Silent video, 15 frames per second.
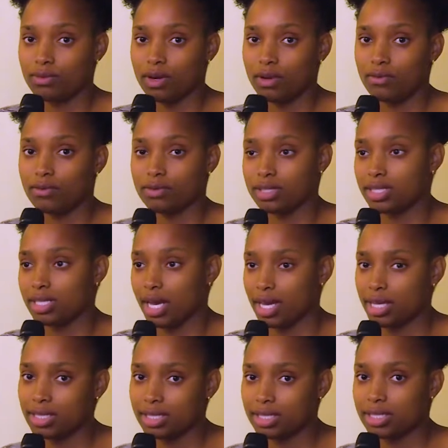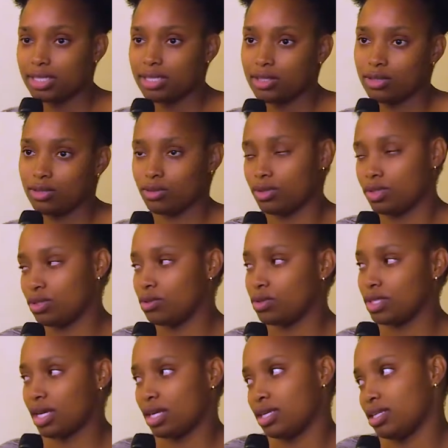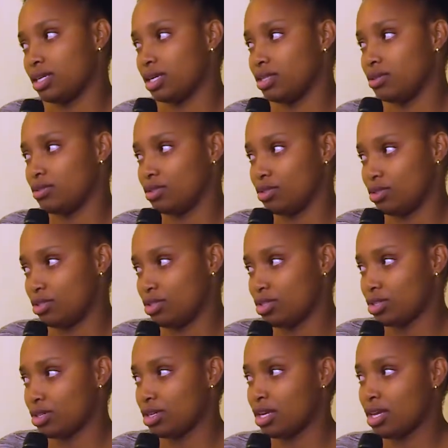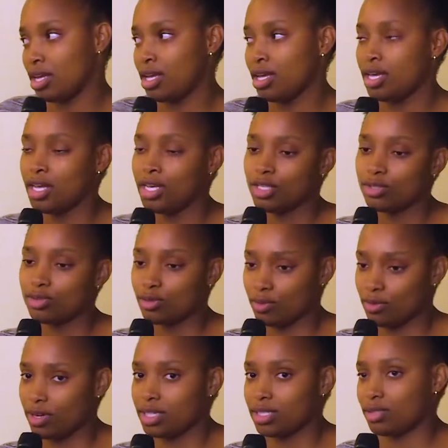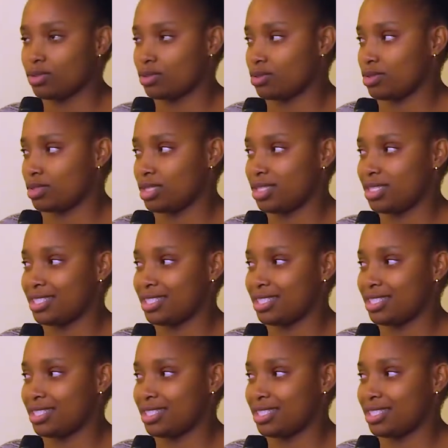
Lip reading: food science, so it goes hand in hand with nutrition. So far, so good.